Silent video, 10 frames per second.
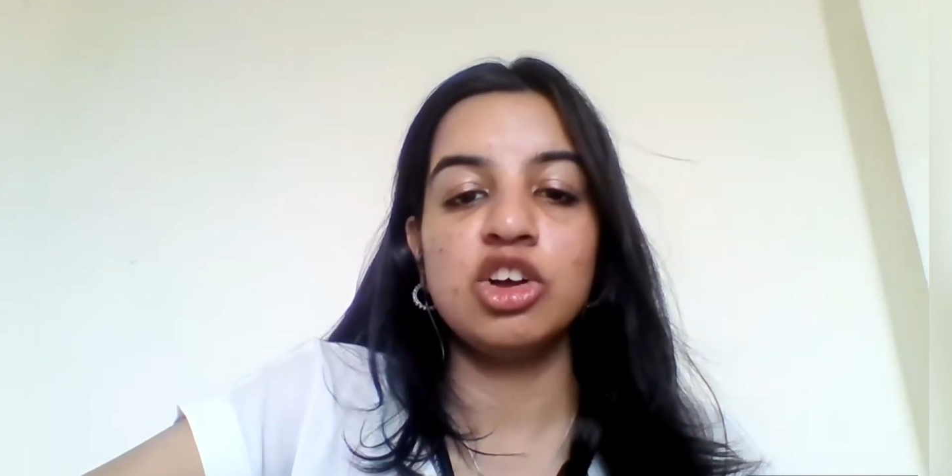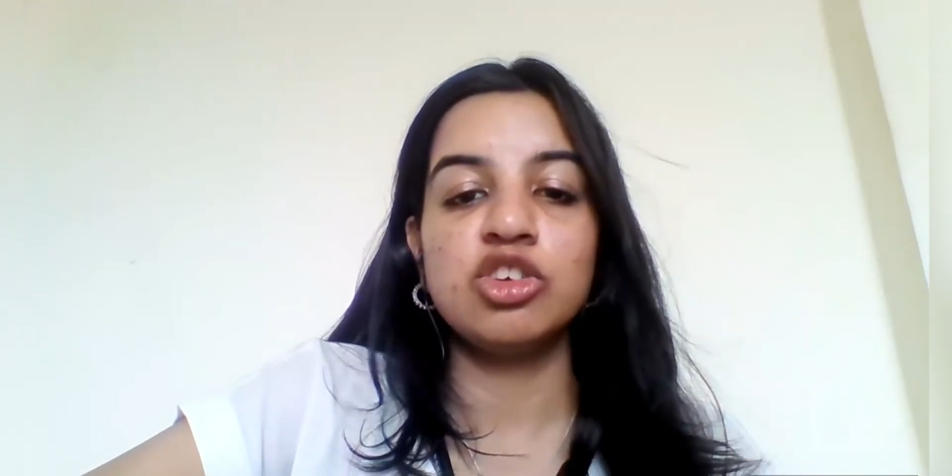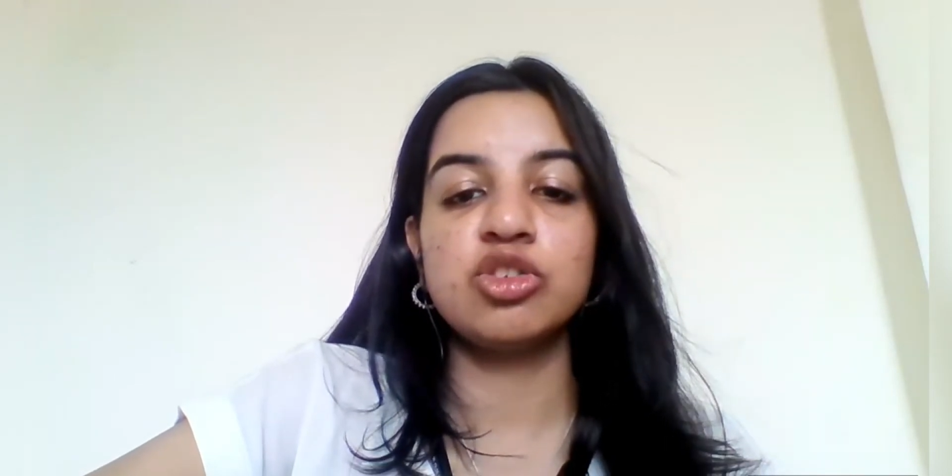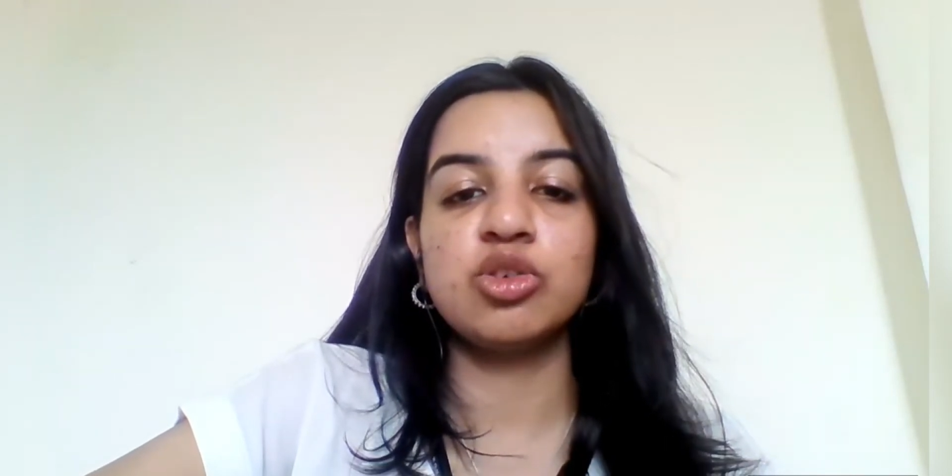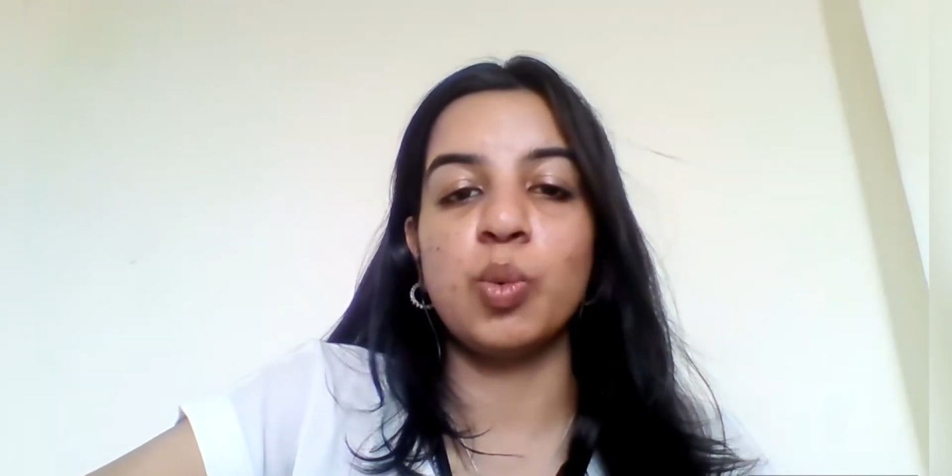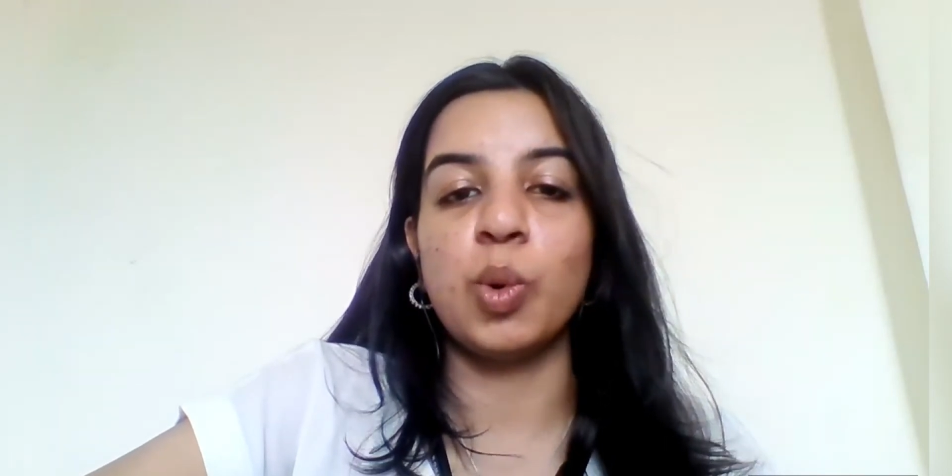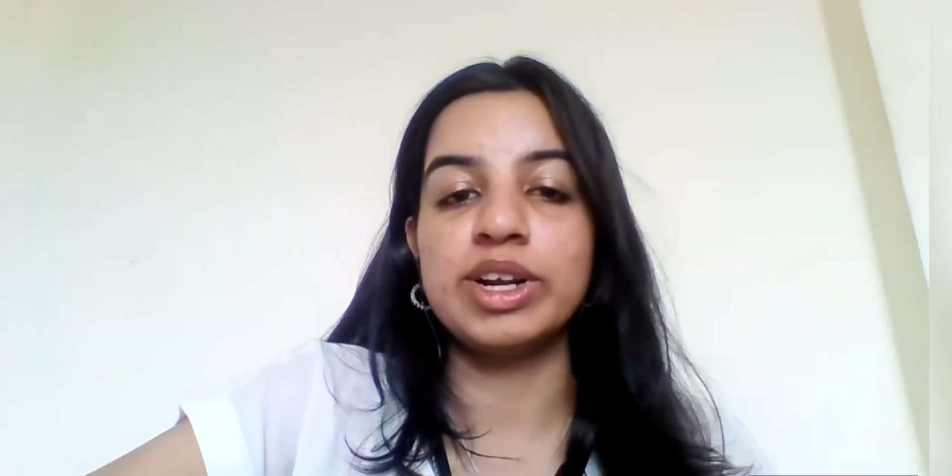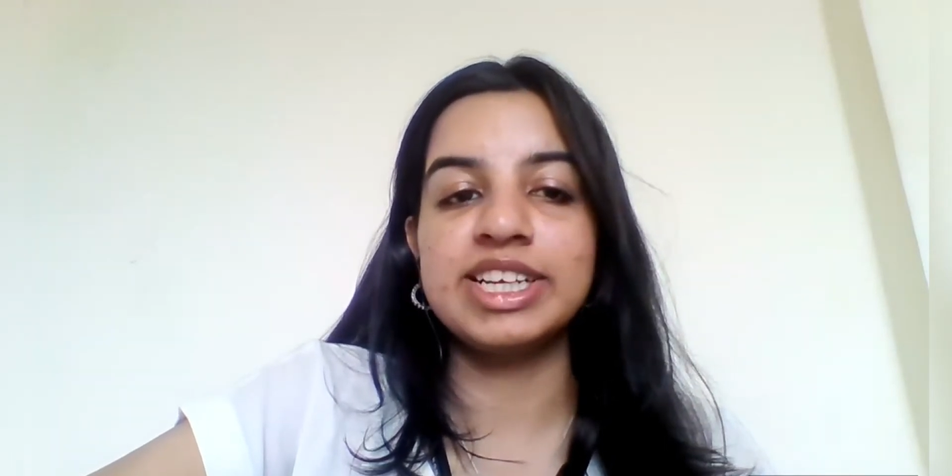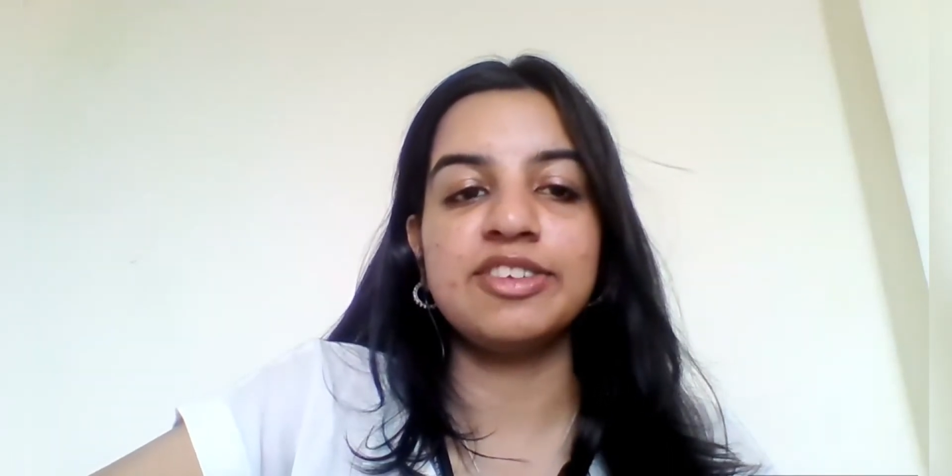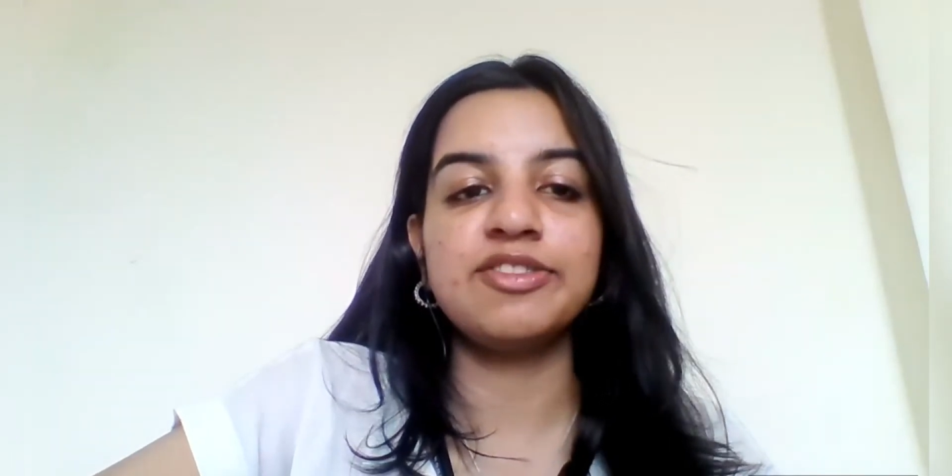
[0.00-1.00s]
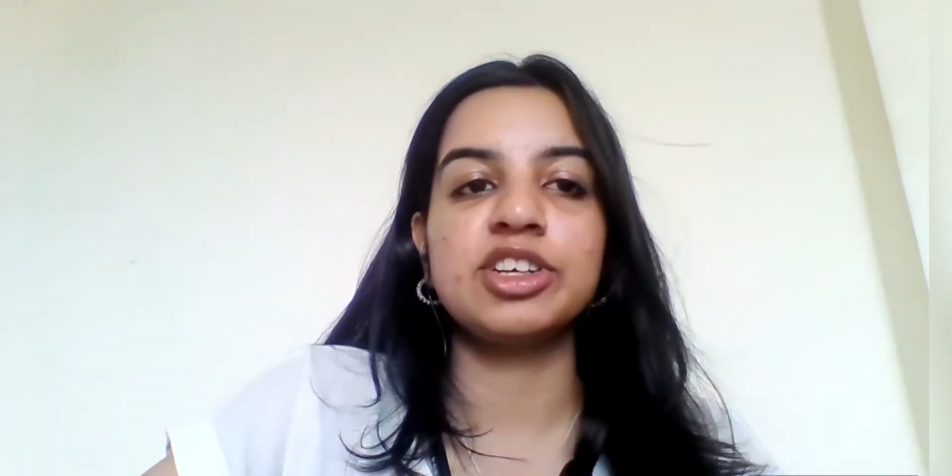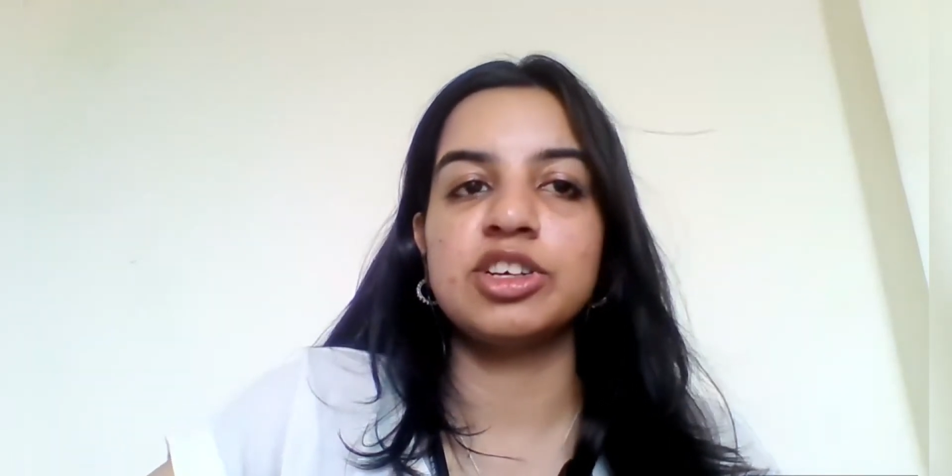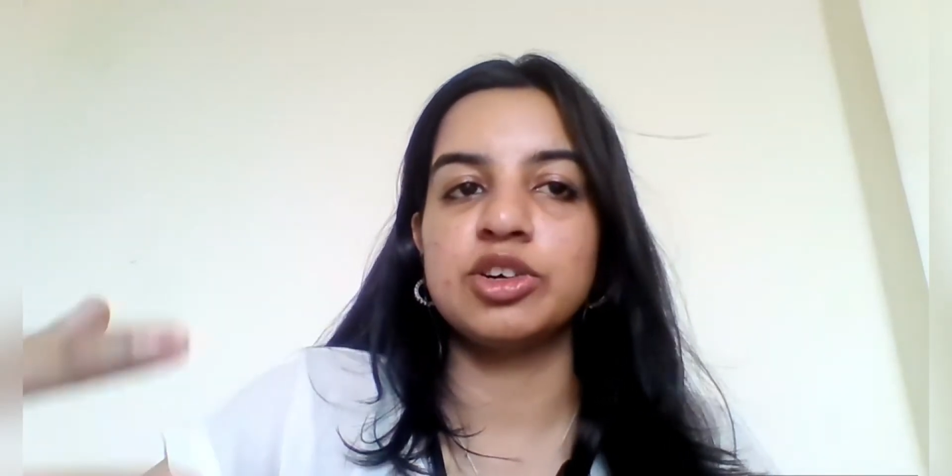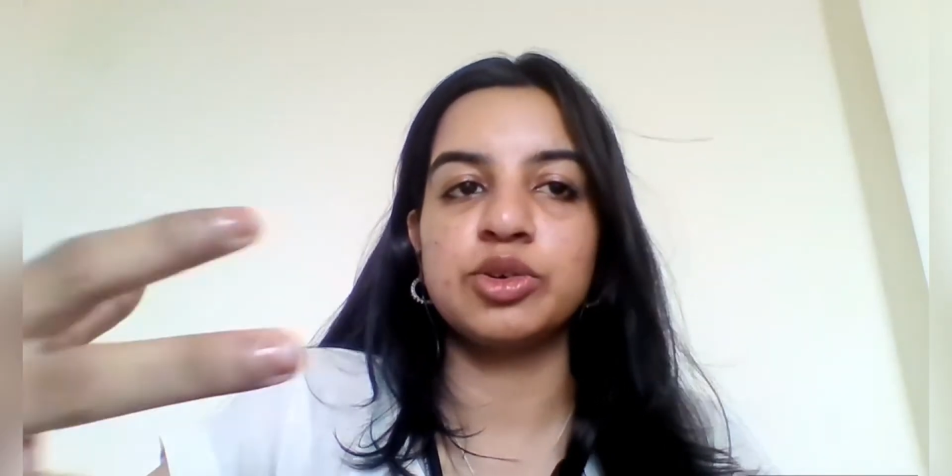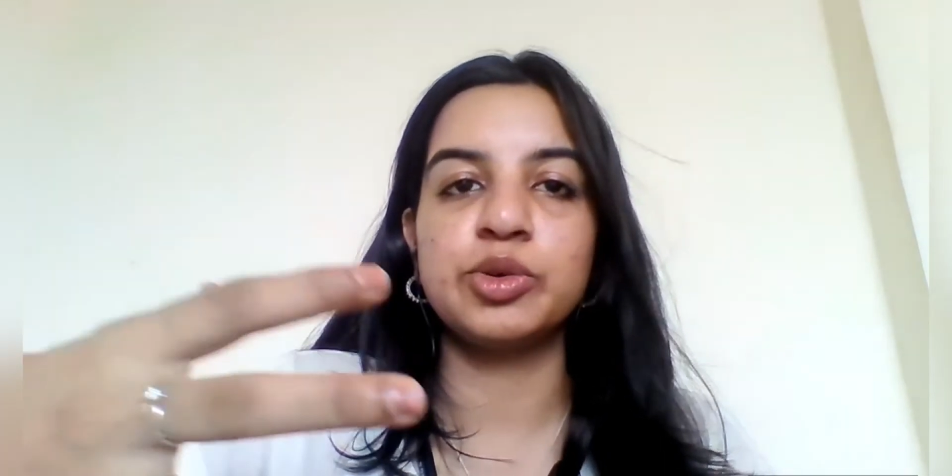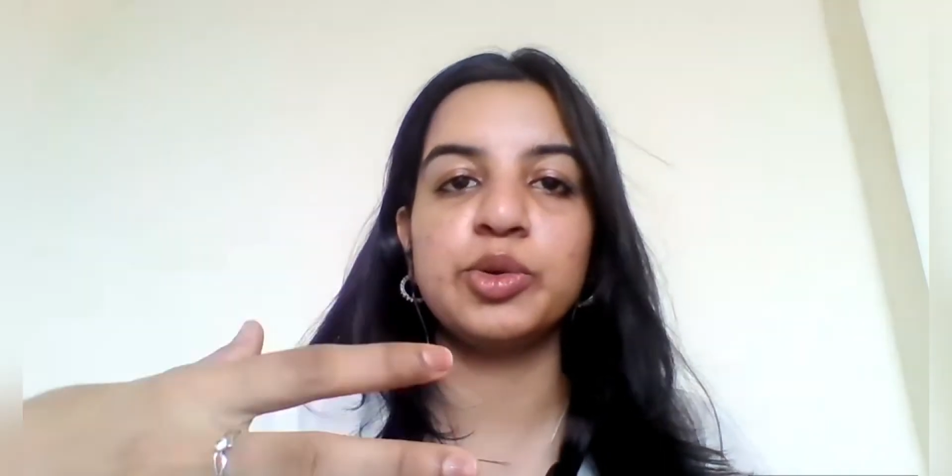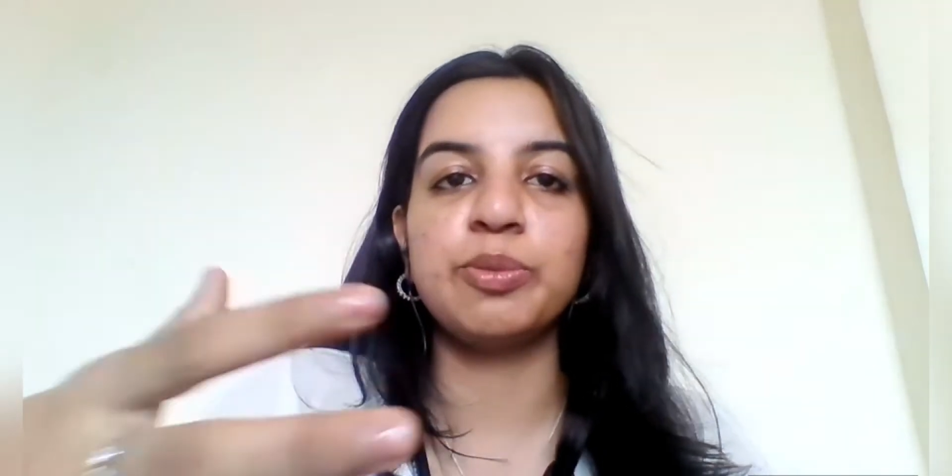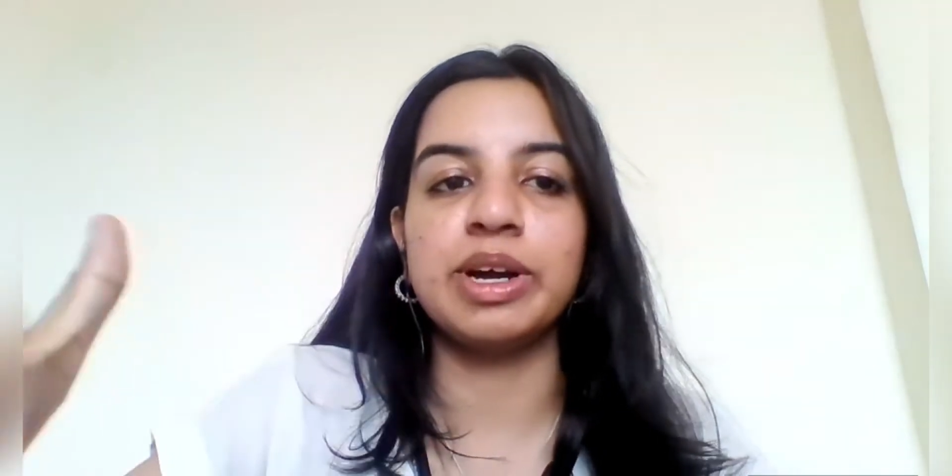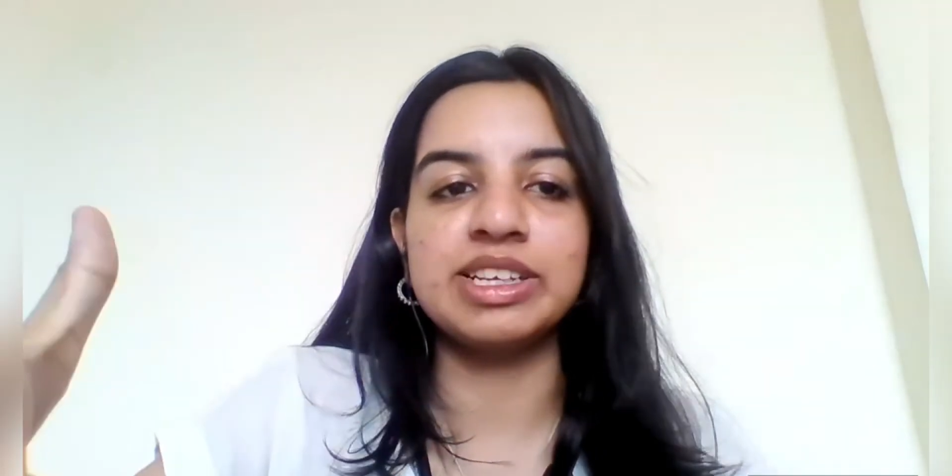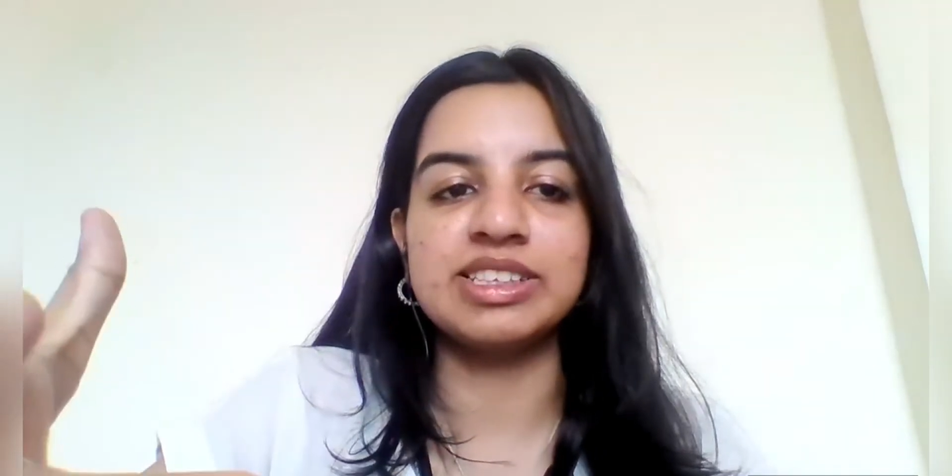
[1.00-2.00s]
So what can we conclude
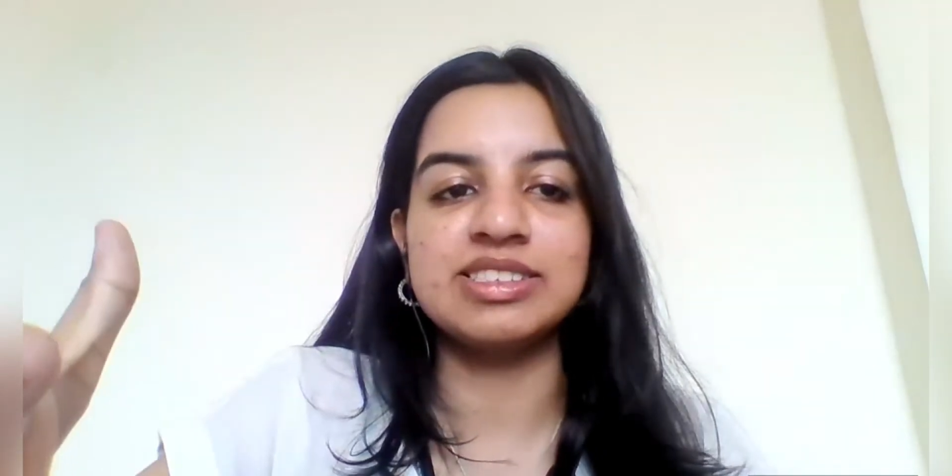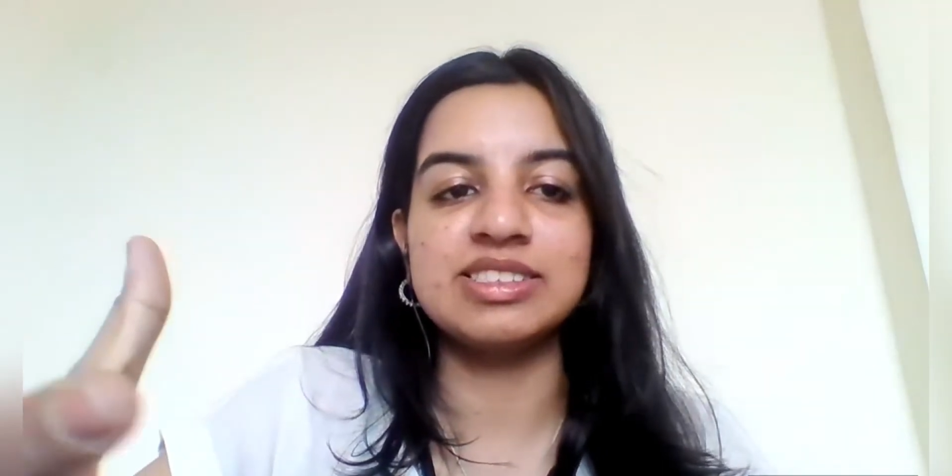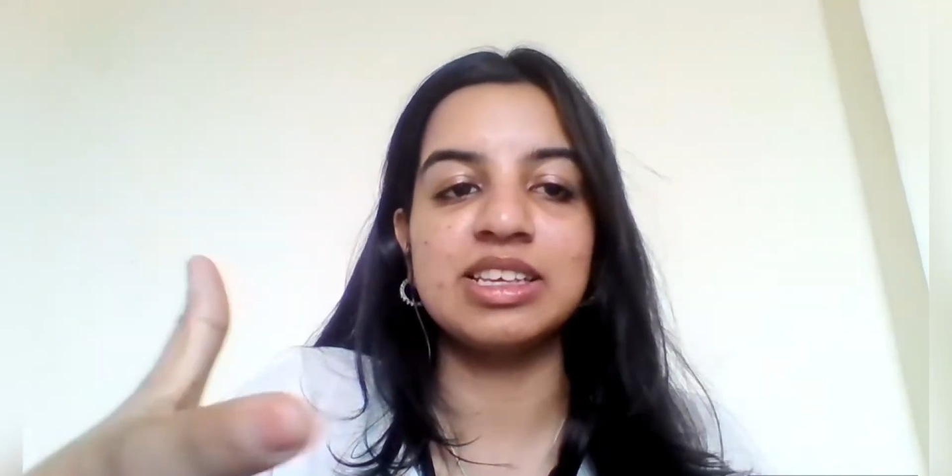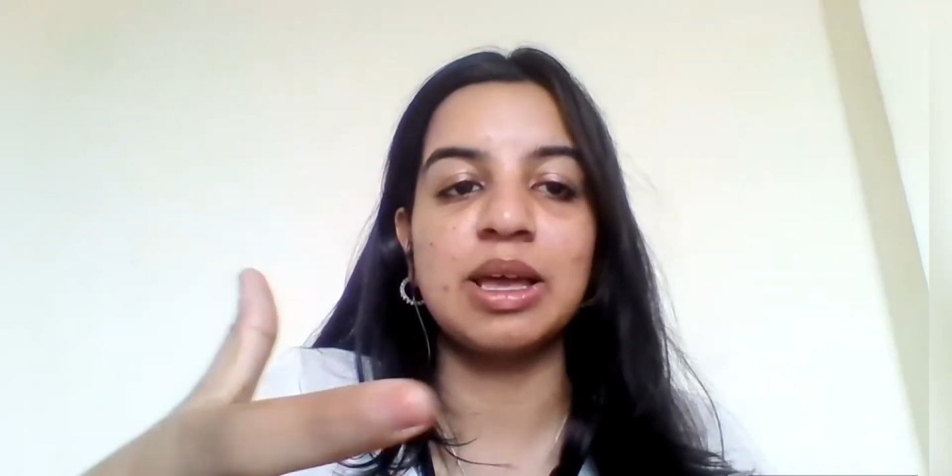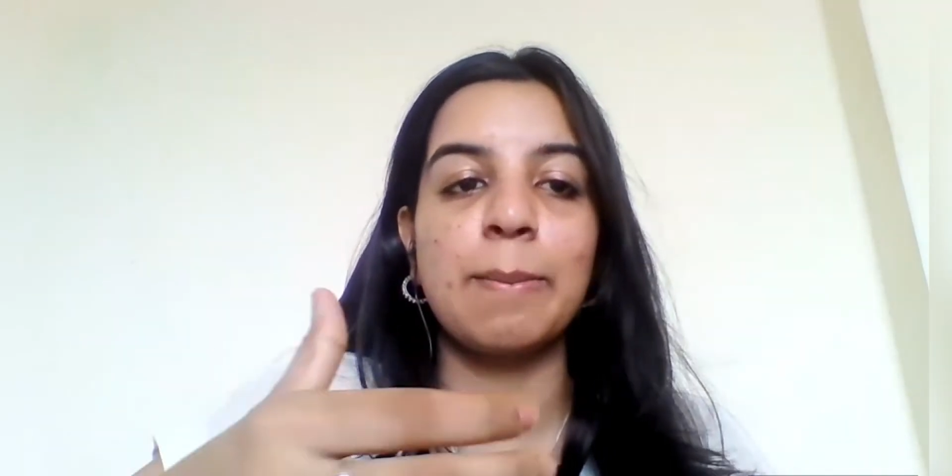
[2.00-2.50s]
by this?